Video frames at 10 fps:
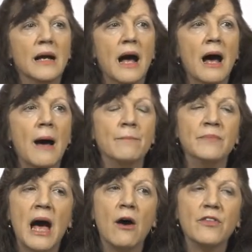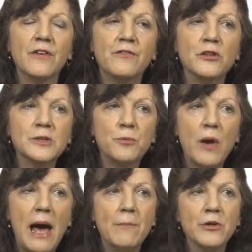Uh, now, the first
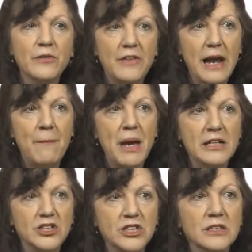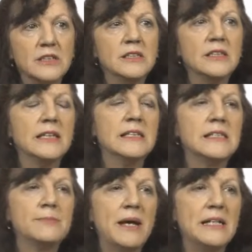parameter that I mentioned
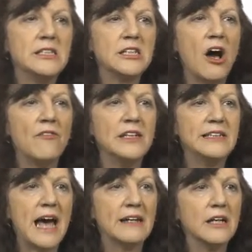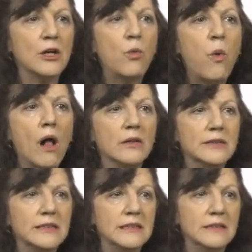is based on the data
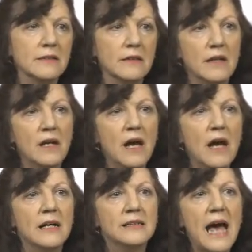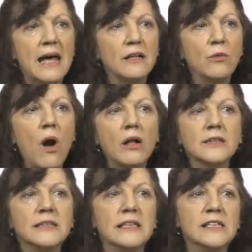quality. Data
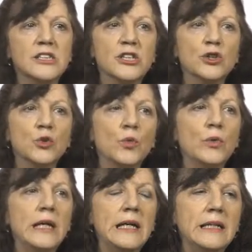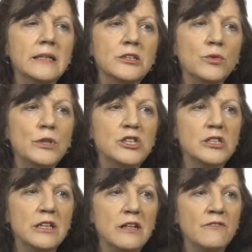quality is the degree to which
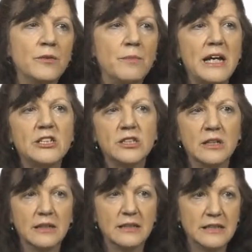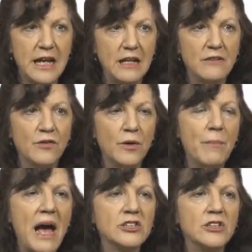the information contained for a
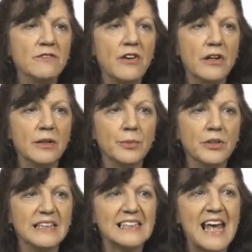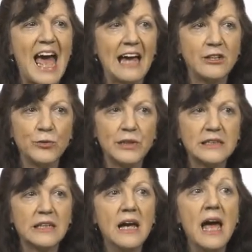matching variable is accurate